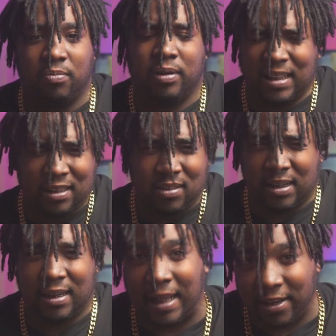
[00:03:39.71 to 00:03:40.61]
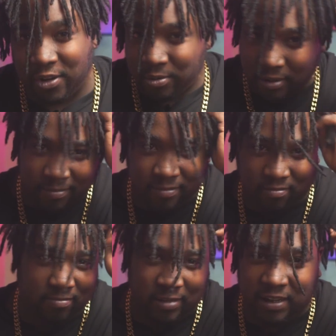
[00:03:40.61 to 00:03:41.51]
But like I said, I do it
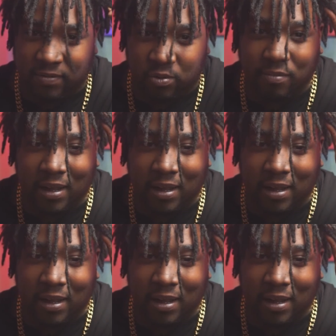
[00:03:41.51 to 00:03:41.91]
even when